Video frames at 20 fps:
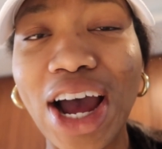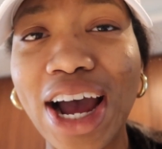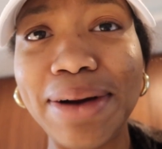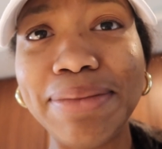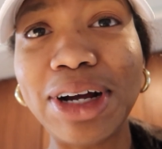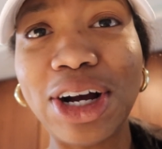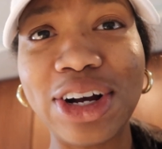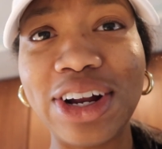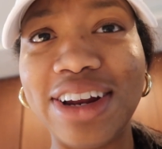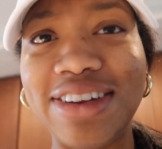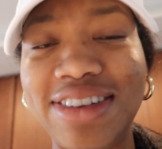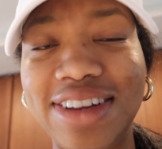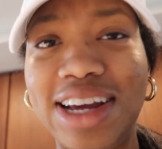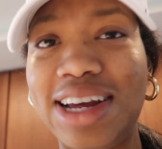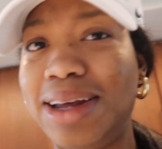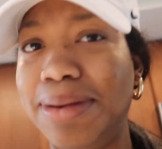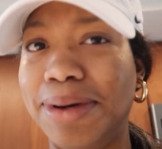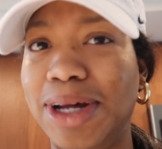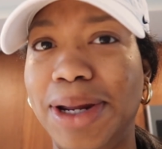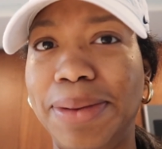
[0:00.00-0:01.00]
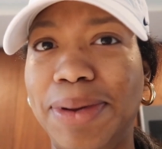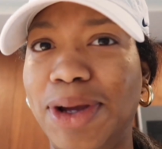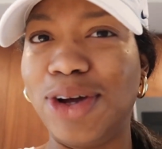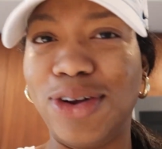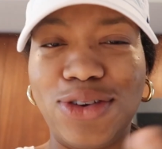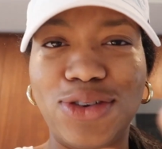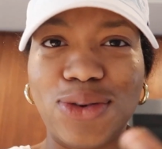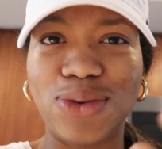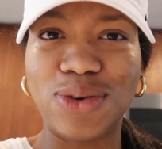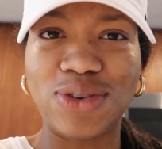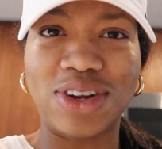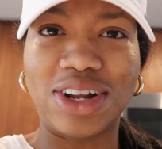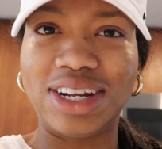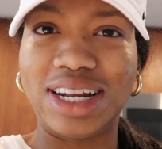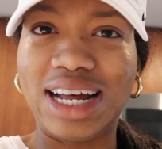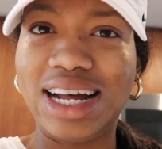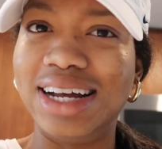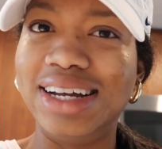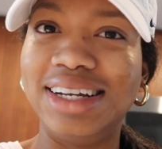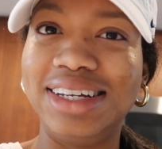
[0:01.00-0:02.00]
I'm not gonna see anybody because school's
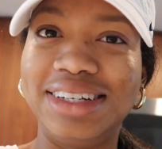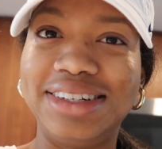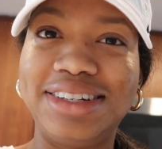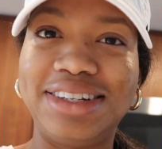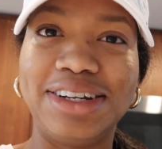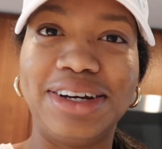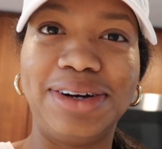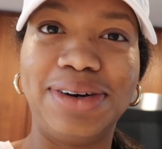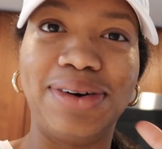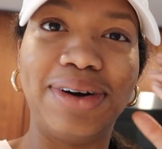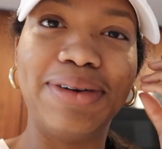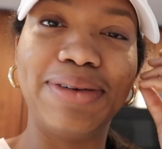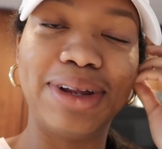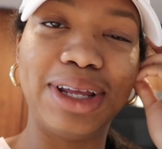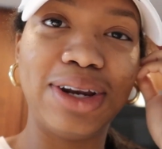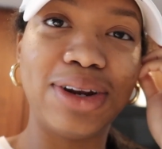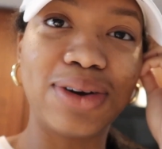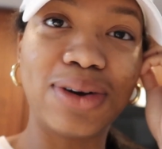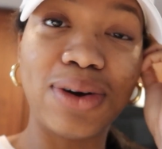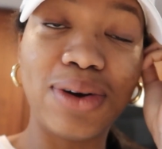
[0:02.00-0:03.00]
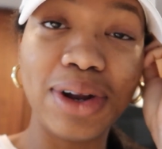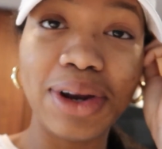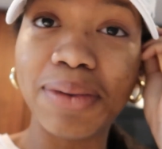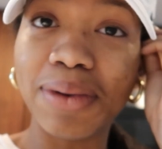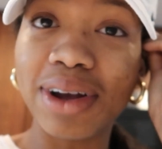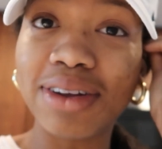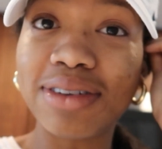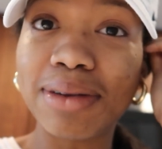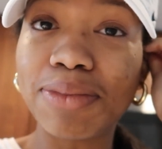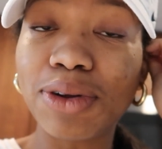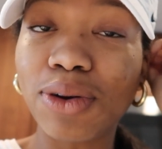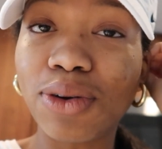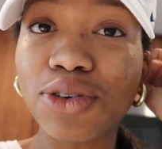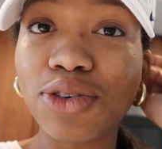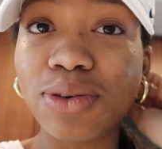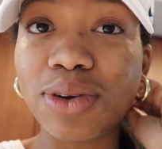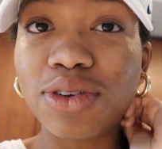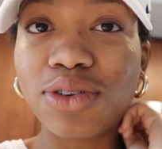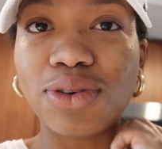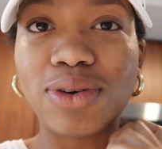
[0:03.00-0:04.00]
online, so I really don't go anywhere except the
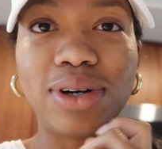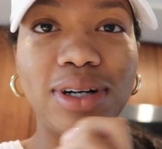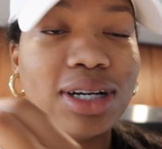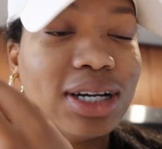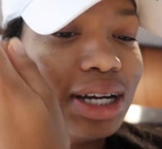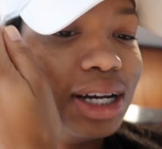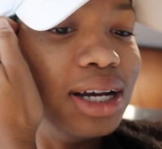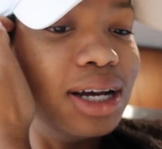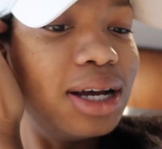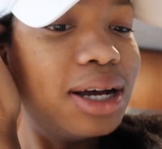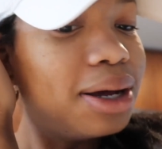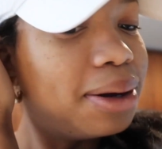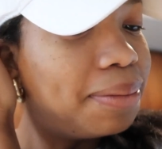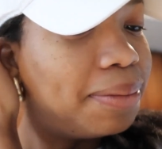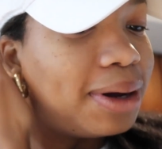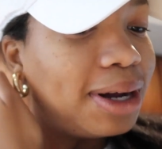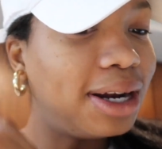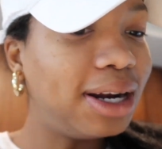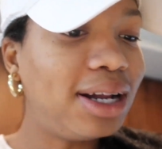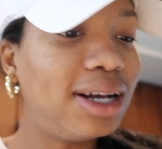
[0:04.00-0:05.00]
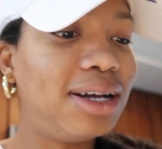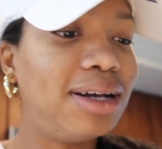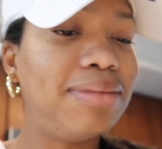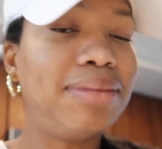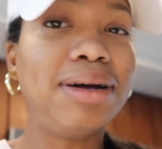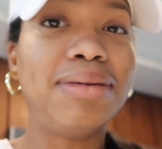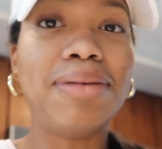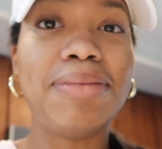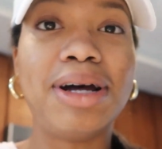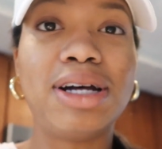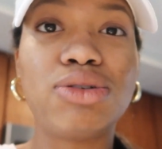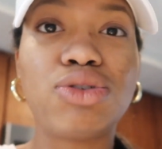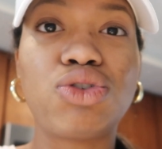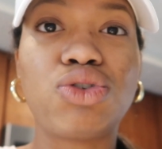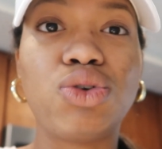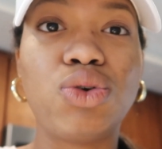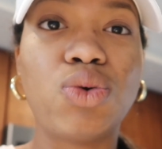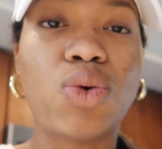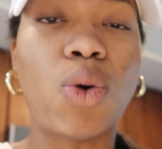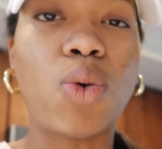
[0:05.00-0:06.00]
grocery store. But um, I'm about
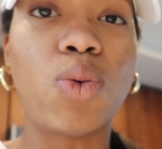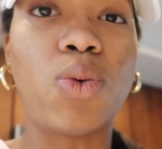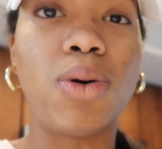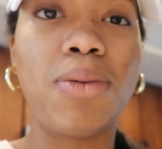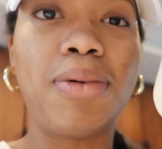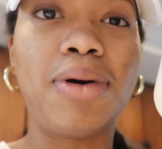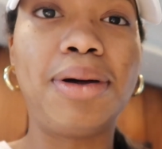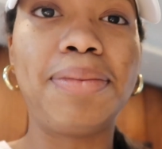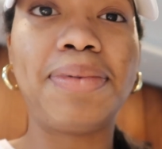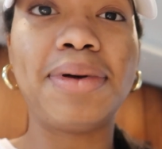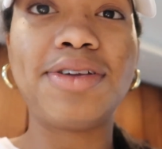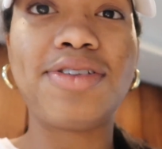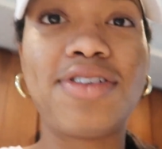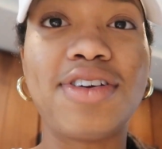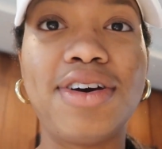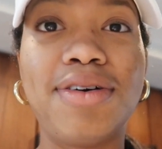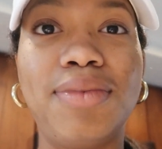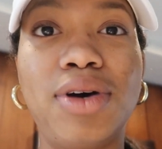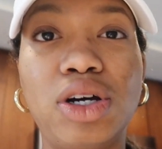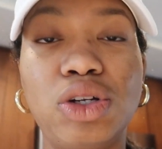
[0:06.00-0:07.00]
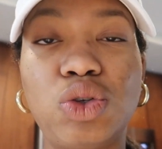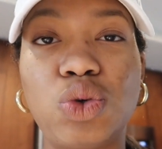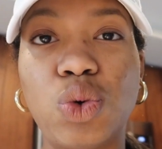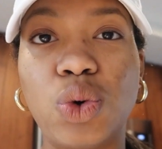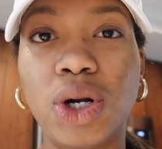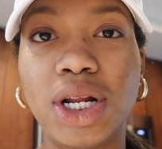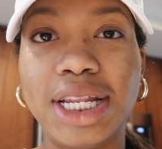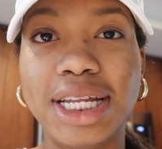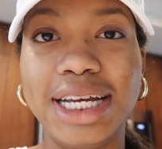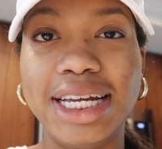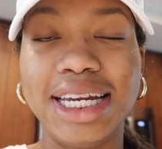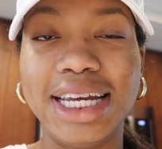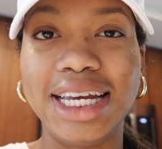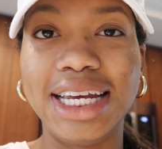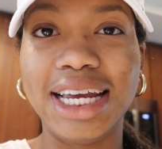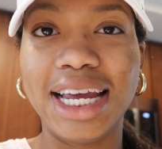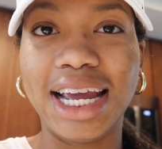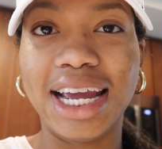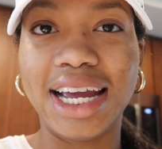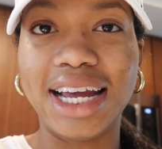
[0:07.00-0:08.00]
to warm up some
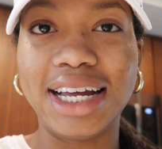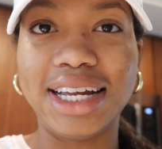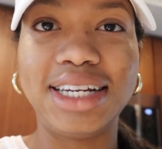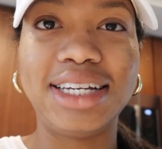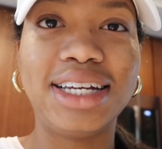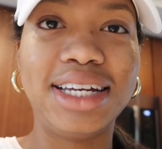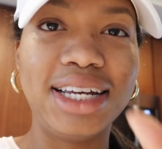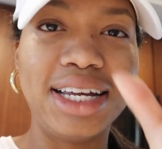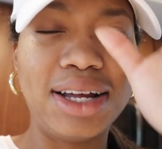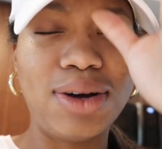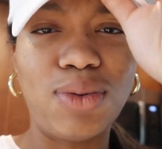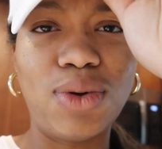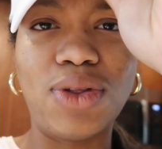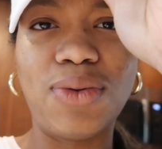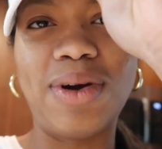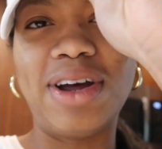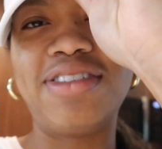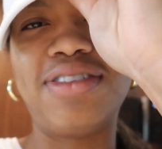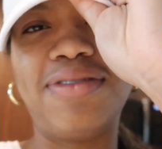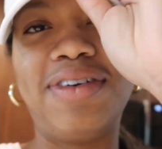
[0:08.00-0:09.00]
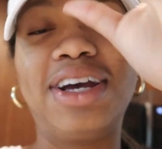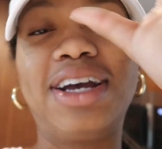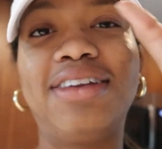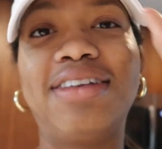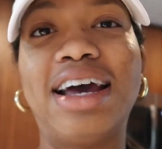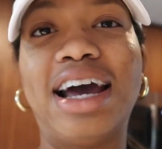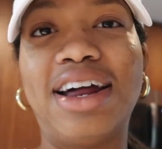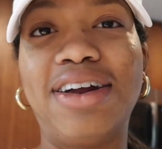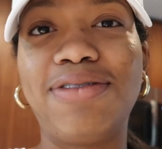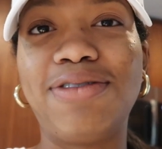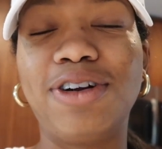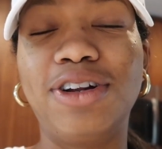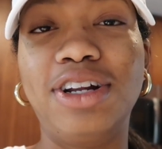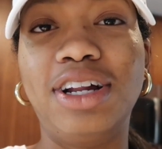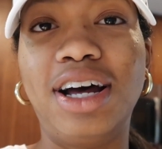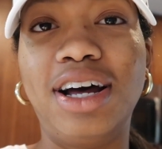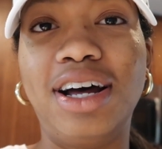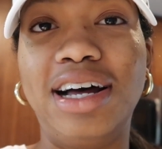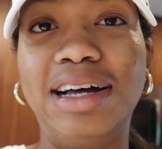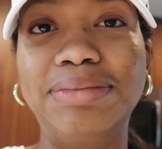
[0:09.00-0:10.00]
tortellini and, well, the rest of it, because I had it
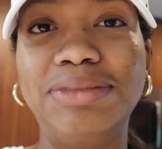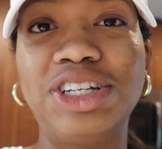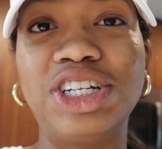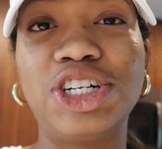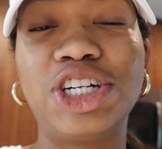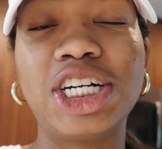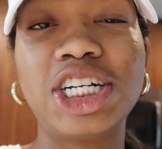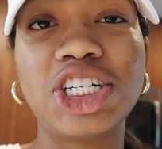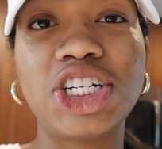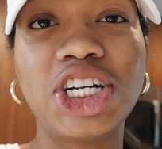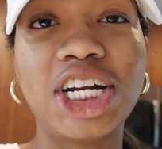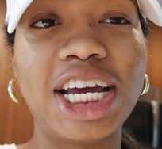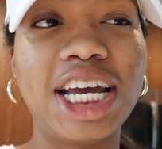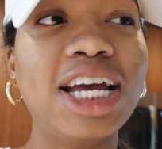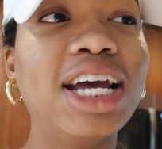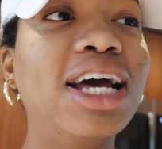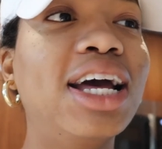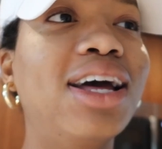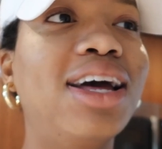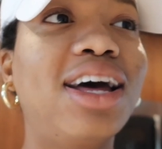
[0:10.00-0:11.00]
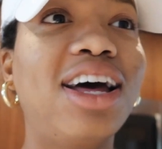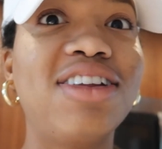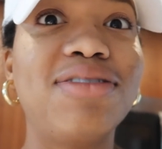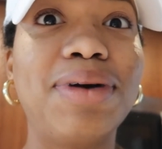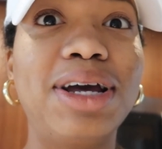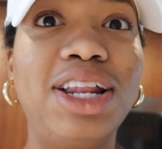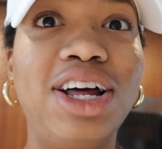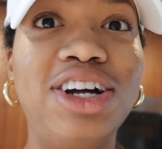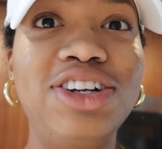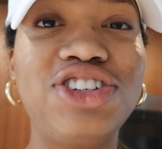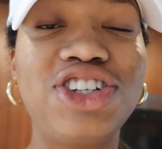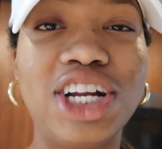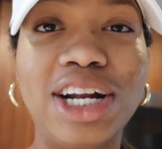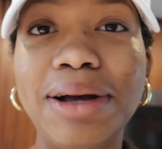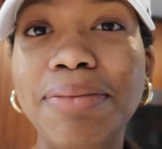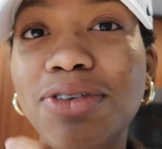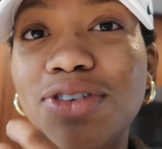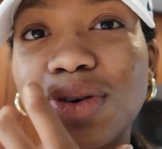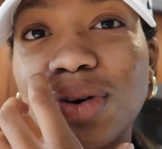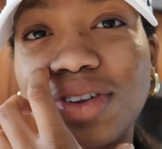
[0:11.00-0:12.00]
for um, dinner yesterday as my lunch,
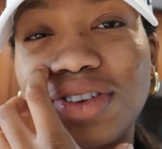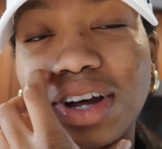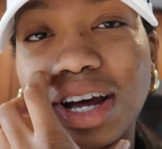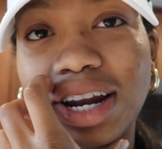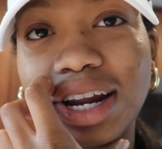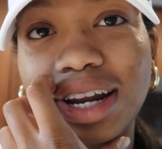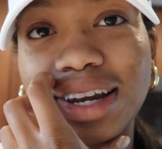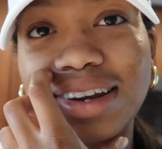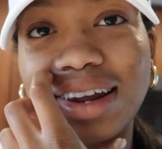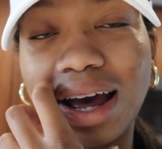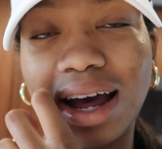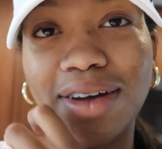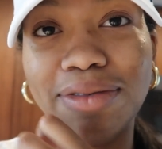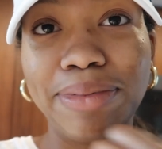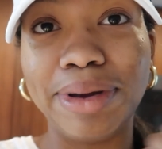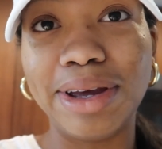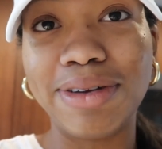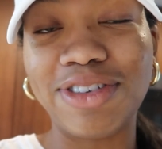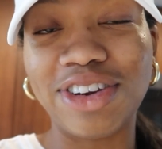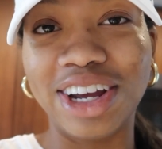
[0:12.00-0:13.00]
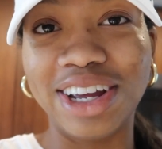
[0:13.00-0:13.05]
and I'm so excited to have P.F.